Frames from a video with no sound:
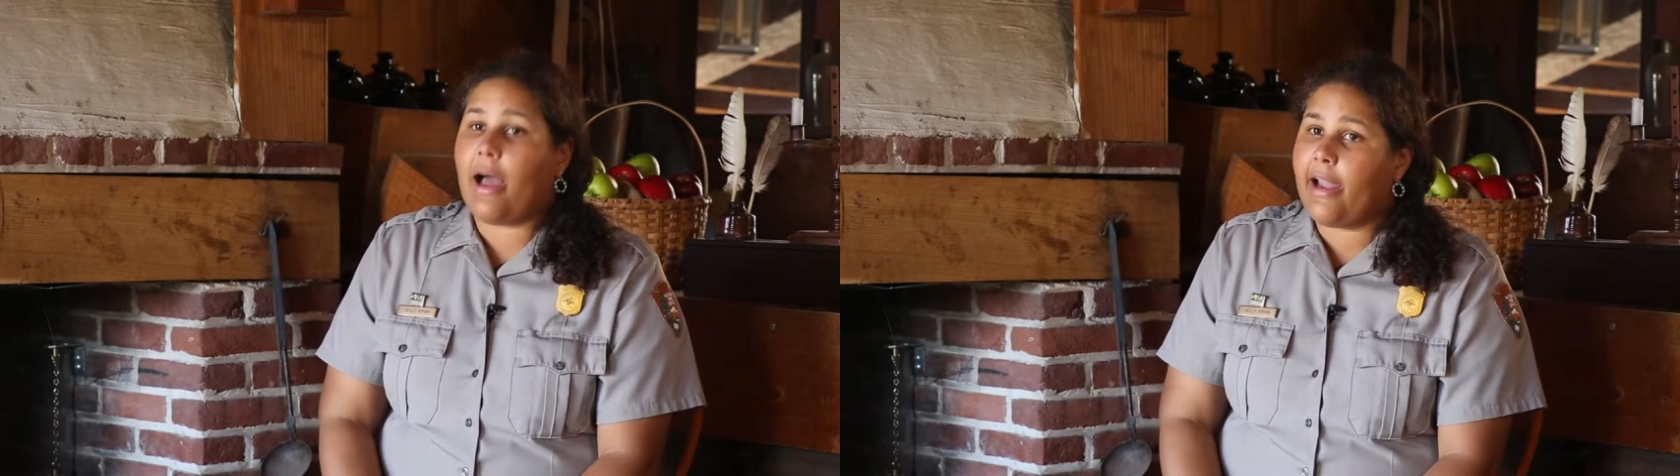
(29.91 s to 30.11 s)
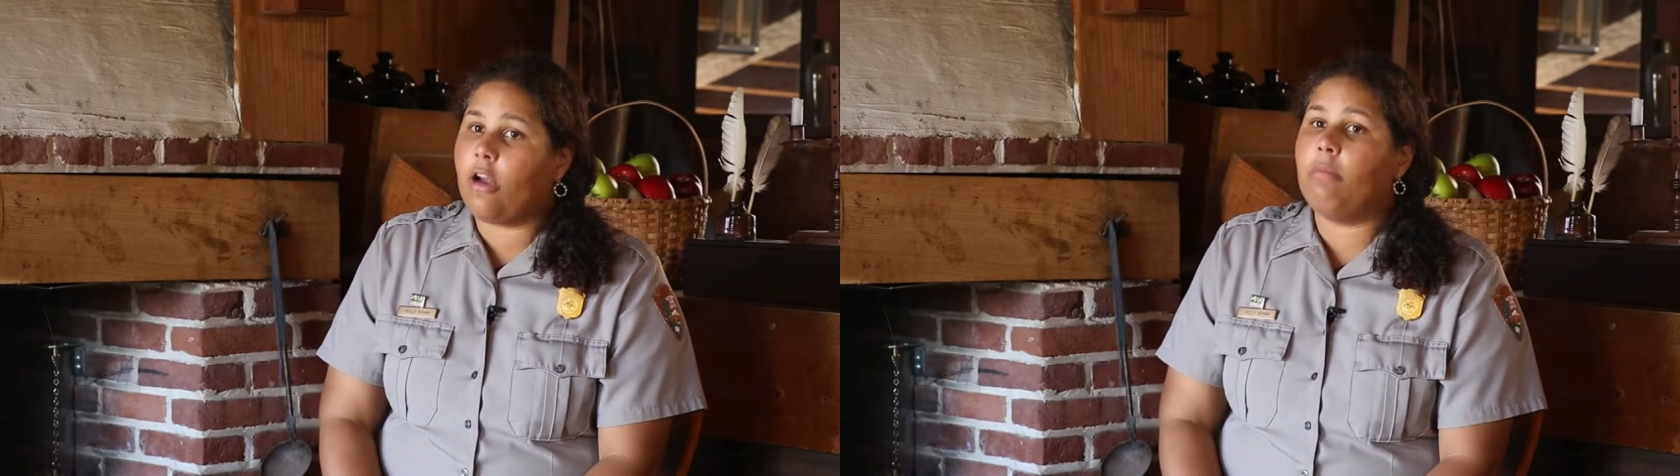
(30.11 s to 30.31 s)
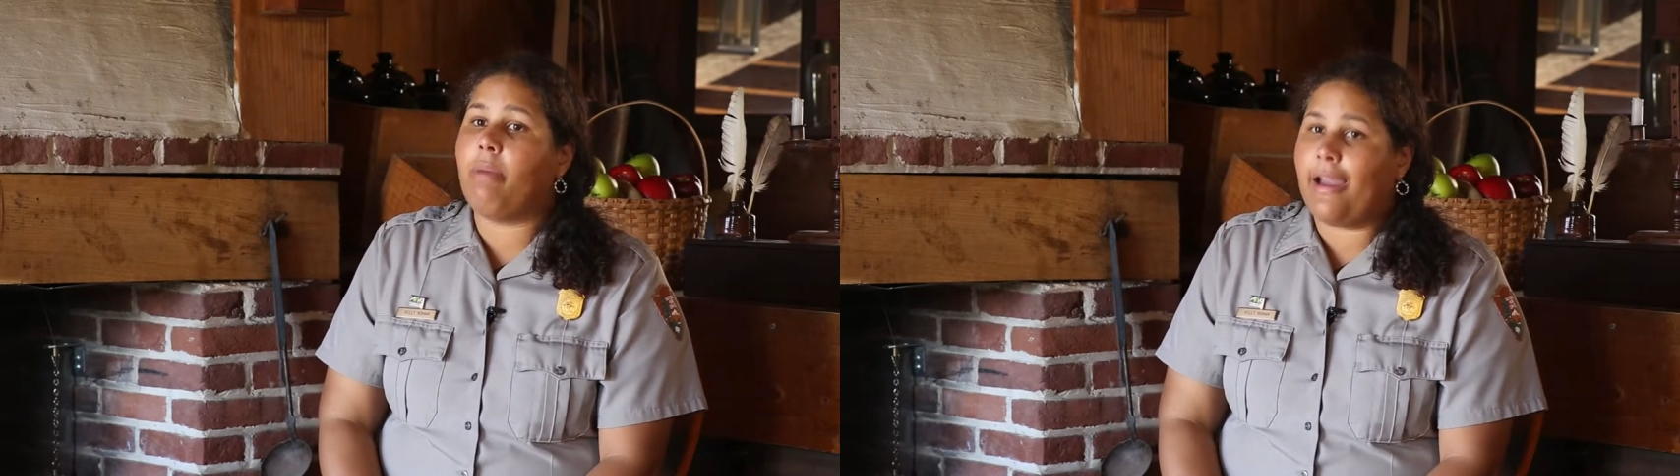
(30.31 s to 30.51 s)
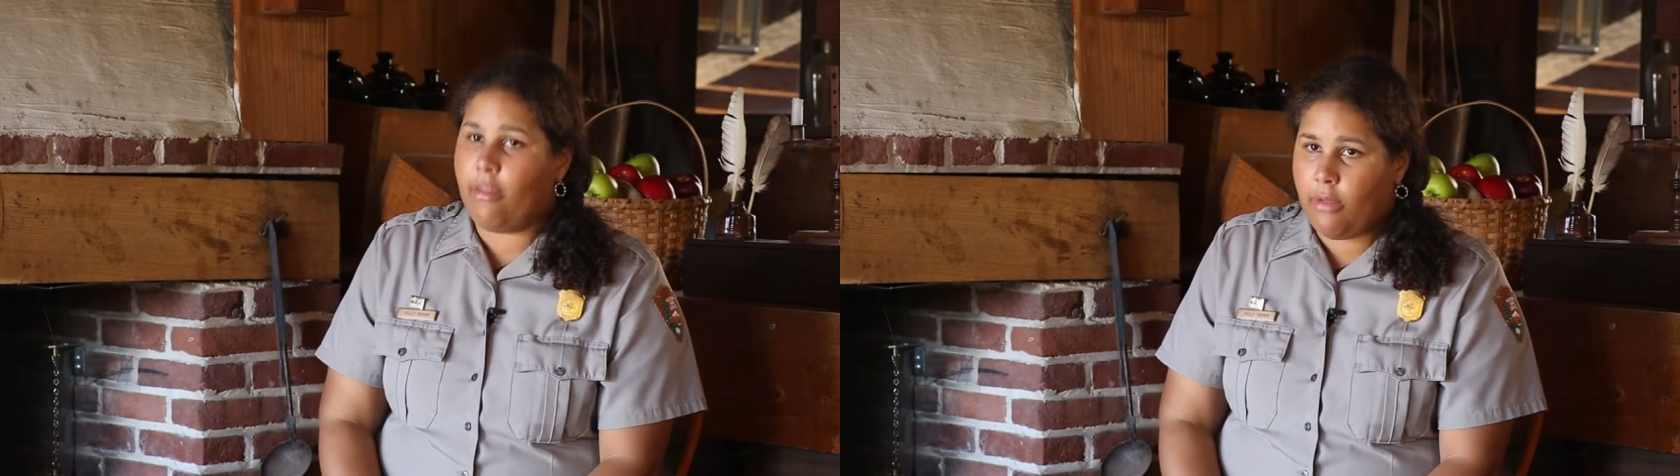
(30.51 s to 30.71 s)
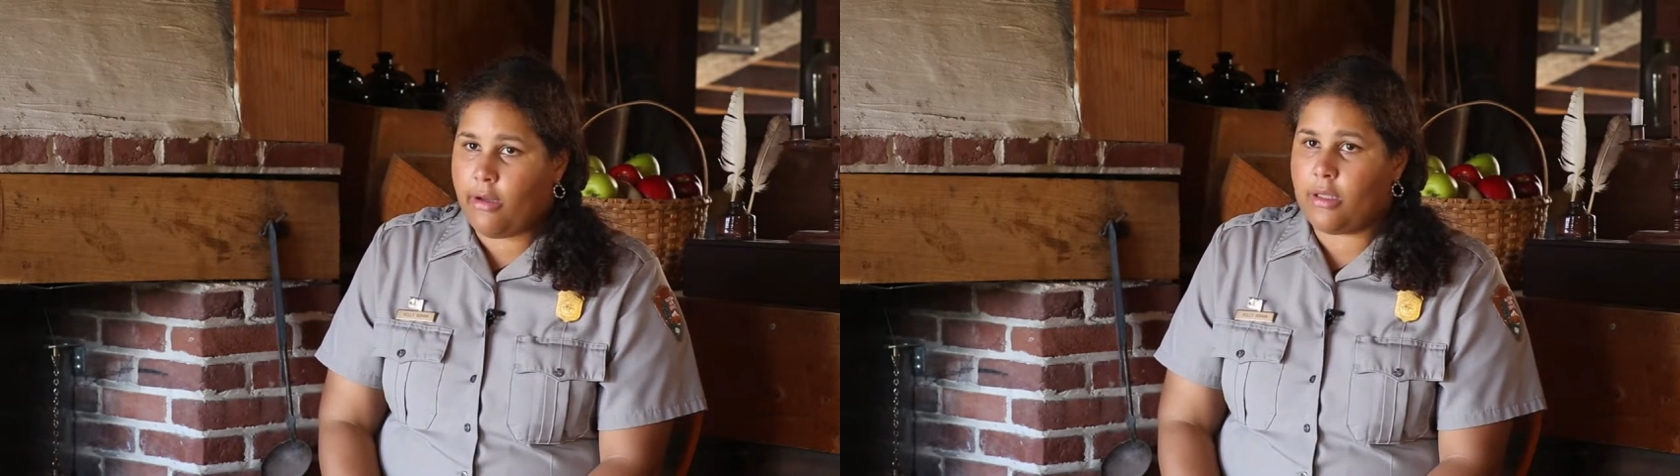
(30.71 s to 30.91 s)
hired
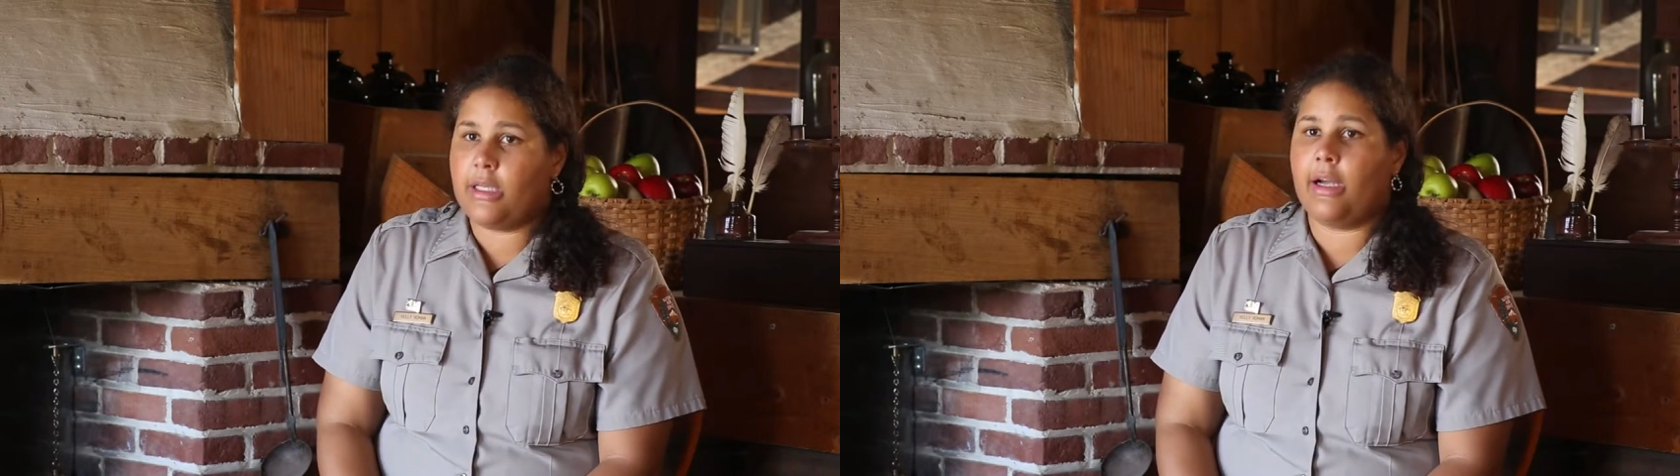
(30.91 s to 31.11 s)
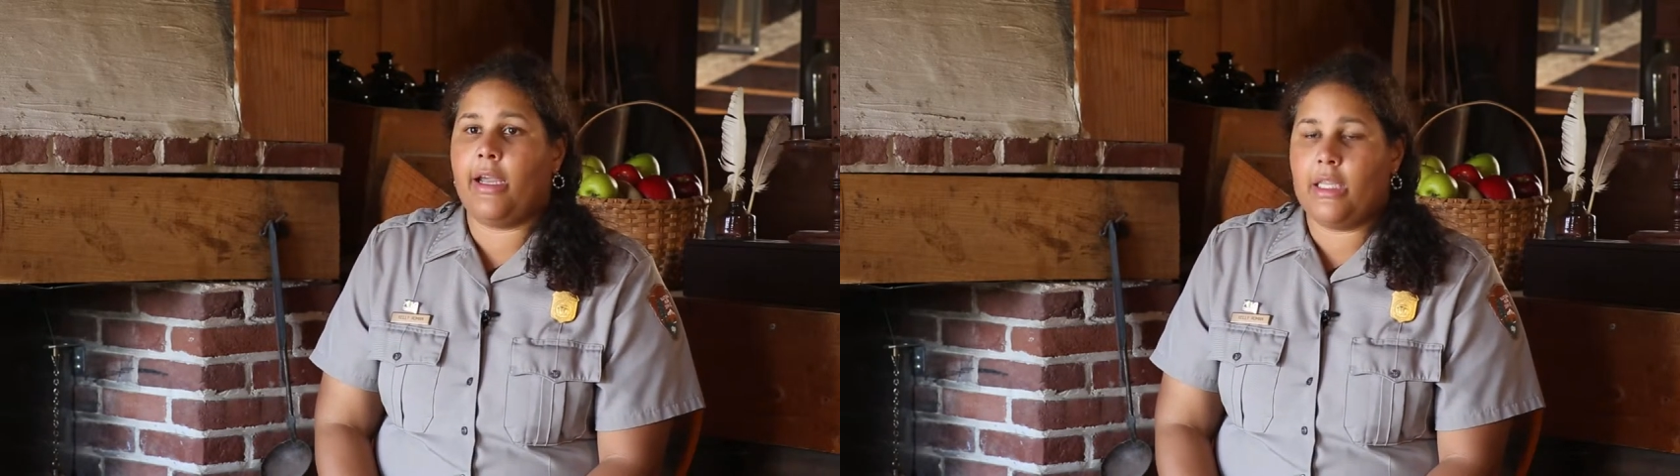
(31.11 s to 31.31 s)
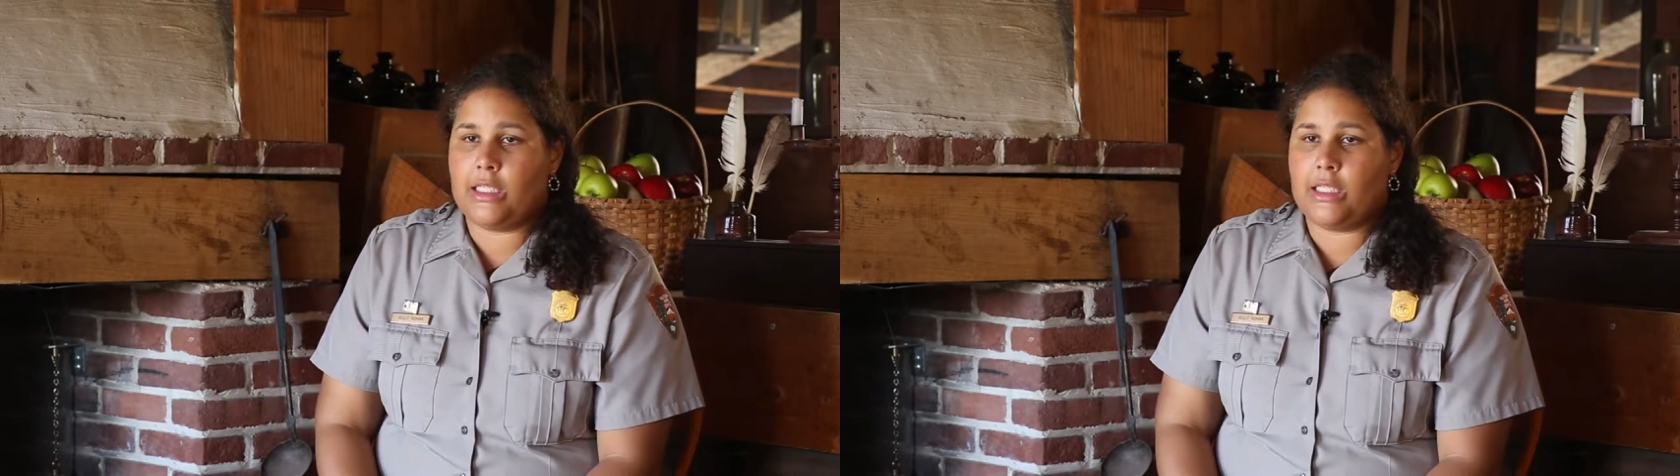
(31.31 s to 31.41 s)
by the military